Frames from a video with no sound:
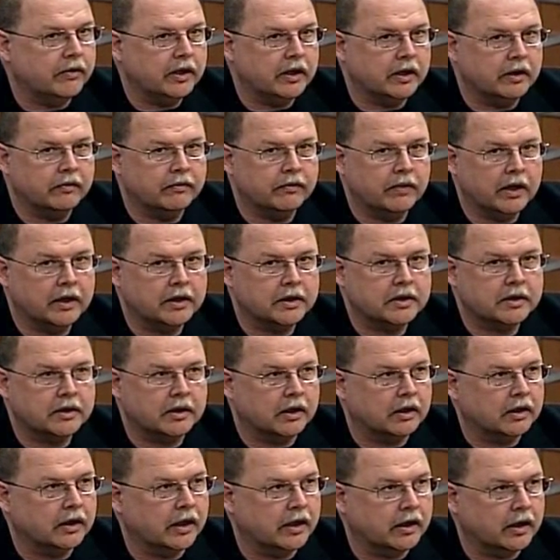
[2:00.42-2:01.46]
the events
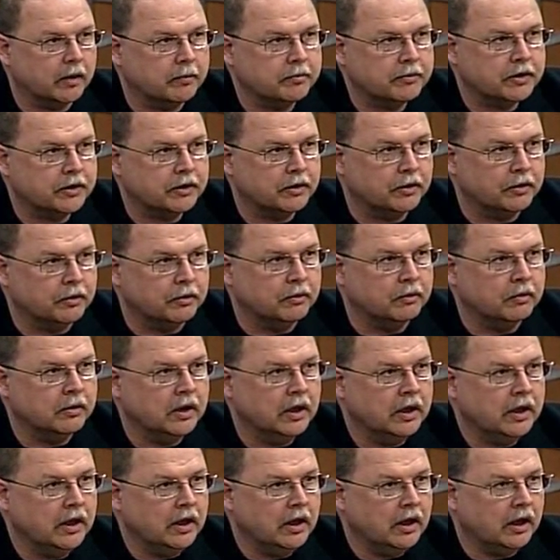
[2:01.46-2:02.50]
that led up to
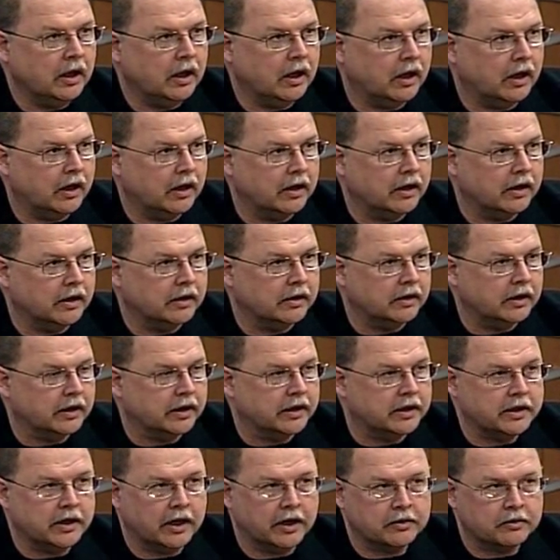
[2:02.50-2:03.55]
the
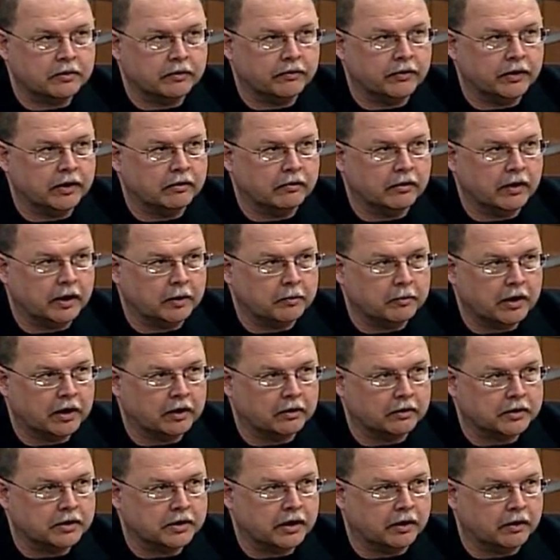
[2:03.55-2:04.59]
catastrophe at Redding
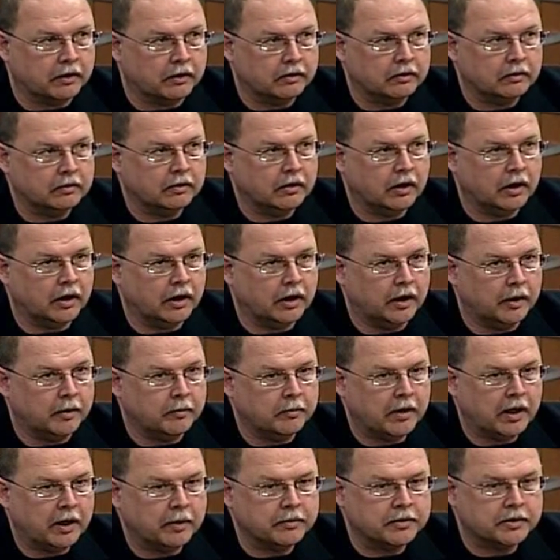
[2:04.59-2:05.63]
Medical Center.
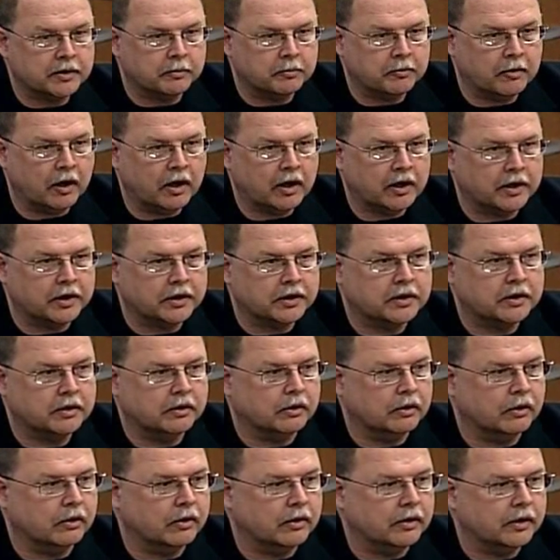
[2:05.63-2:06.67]
I was surprised to
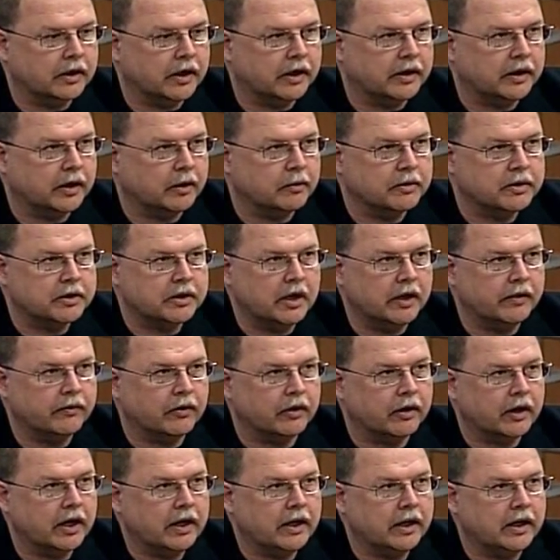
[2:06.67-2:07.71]
learn that there was
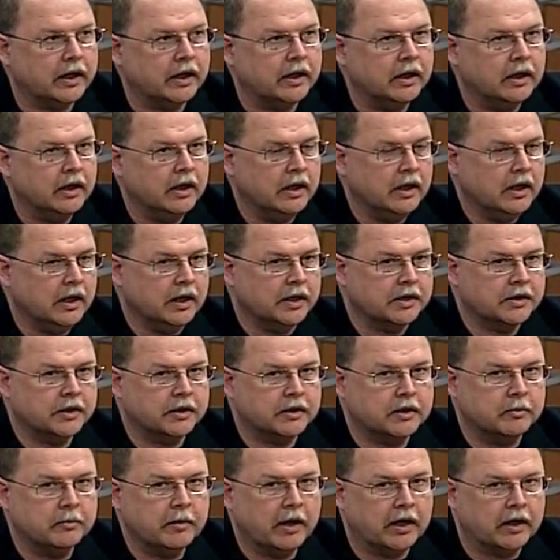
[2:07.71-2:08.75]
never any
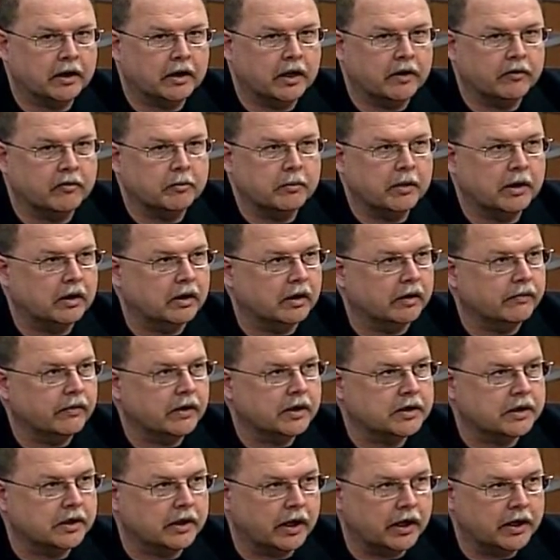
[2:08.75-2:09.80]
systematic governmental
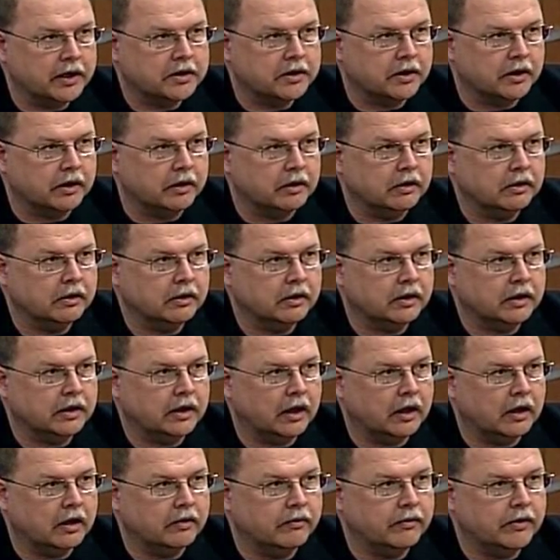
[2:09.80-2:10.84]
investigation
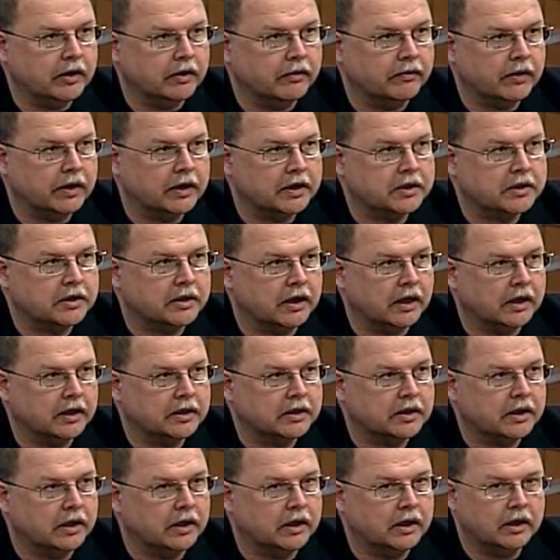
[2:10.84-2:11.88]
of the events
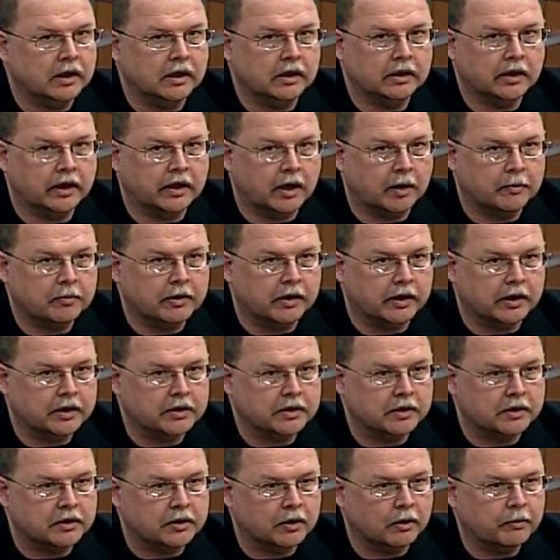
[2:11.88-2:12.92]
that led up to this,
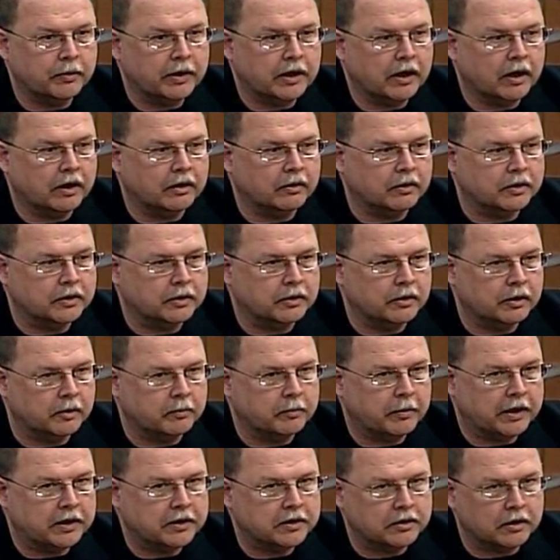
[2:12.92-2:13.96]
and so we undertook,
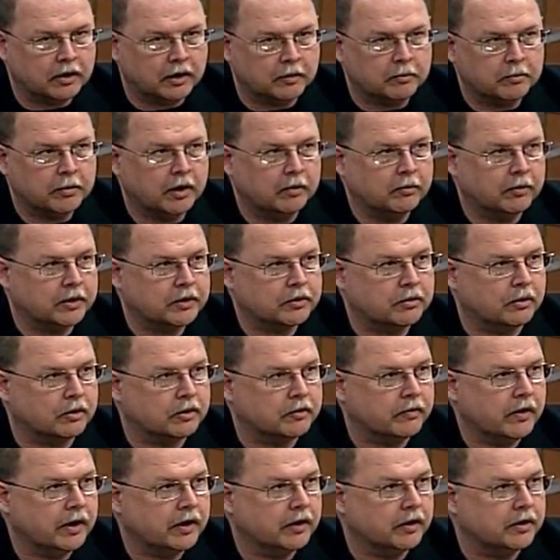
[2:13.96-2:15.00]
based on public source
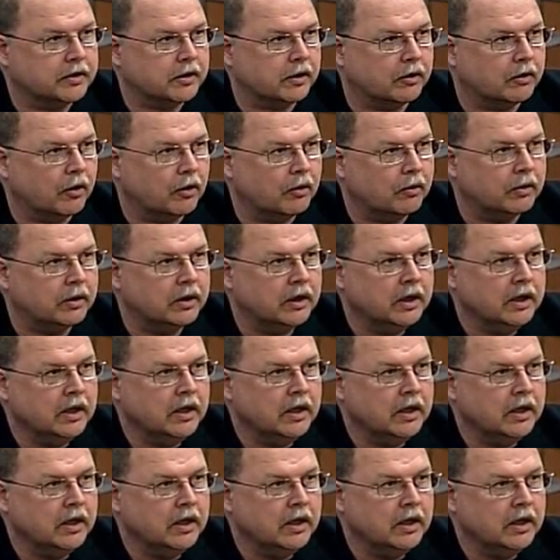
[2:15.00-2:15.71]
records, our own